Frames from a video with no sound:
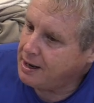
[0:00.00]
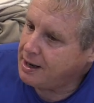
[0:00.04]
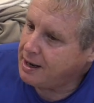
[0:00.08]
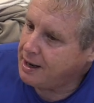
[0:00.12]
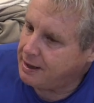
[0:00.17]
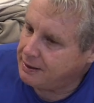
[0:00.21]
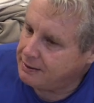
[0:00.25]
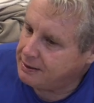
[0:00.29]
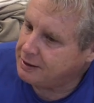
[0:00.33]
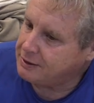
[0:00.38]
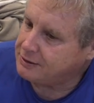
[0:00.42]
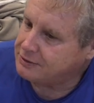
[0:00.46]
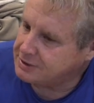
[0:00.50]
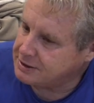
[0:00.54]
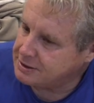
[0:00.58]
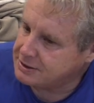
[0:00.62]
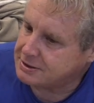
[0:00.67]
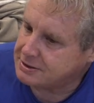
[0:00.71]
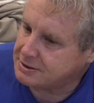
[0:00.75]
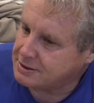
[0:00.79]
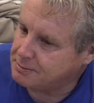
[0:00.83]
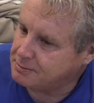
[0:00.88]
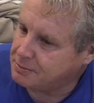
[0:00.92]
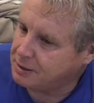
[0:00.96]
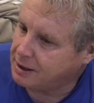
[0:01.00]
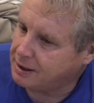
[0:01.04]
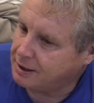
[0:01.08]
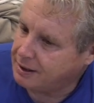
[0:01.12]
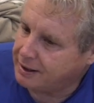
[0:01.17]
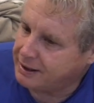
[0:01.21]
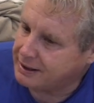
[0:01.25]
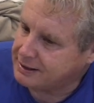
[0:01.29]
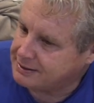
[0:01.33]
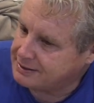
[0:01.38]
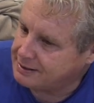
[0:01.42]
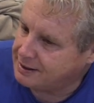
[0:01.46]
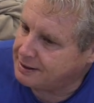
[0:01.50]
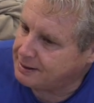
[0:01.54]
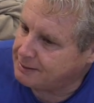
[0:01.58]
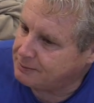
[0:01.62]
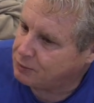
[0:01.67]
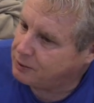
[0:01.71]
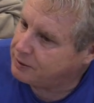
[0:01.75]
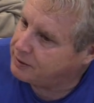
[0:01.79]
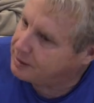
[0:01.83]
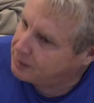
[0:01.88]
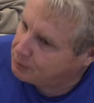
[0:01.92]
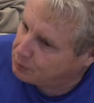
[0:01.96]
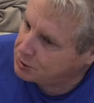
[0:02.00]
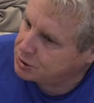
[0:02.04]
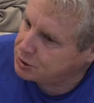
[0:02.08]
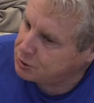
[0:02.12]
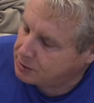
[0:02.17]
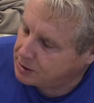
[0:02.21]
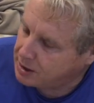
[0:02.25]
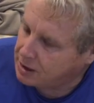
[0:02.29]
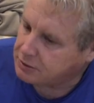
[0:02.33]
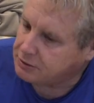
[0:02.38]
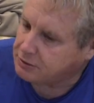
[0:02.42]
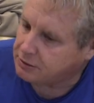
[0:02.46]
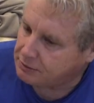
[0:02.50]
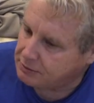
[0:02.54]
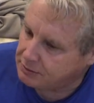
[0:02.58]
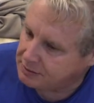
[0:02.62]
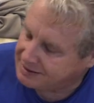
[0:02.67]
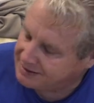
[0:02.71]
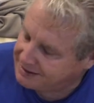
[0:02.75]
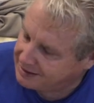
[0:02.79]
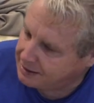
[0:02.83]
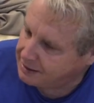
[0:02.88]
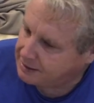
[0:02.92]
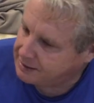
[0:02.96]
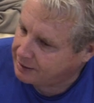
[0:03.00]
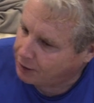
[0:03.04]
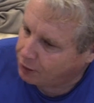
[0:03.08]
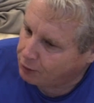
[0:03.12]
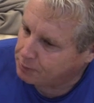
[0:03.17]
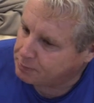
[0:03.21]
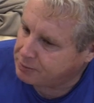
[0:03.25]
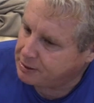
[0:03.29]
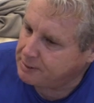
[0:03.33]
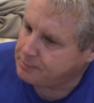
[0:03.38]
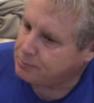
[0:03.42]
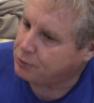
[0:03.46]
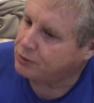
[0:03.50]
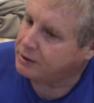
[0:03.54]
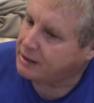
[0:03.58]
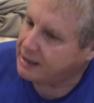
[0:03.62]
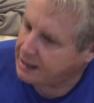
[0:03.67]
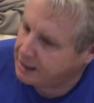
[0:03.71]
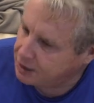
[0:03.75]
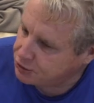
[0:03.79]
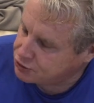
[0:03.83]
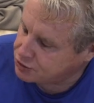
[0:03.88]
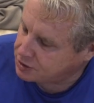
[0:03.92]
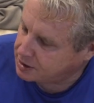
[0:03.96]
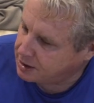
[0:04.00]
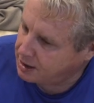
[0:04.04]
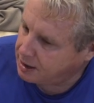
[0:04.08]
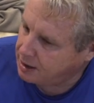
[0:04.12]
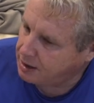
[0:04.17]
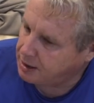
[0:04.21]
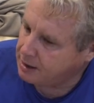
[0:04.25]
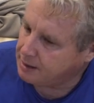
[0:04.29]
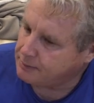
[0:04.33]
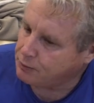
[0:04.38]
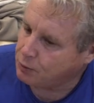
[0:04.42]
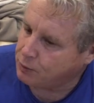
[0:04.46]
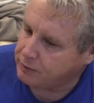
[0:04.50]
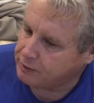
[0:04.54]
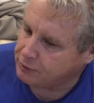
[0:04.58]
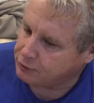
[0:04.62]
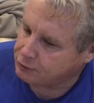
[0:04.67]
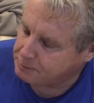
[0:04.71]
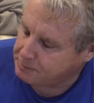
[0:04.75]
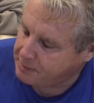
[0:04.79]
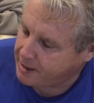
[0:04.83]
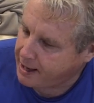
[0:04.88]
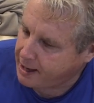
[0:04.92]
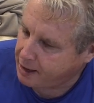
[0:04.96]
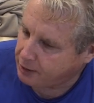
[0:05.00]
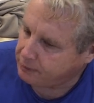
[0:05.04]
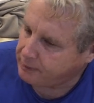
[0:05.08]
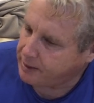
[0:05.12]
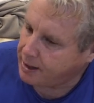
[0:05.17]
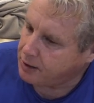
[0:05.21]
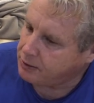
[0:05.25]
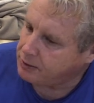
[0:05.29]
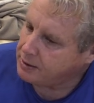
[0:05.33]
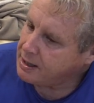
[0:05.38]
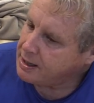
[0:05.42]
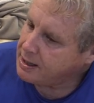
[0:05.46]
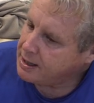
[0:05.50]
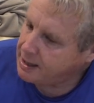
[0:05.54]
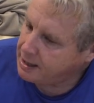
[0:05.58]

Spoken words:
And they see somebody like Tim, when you get to tell people and educate him on his background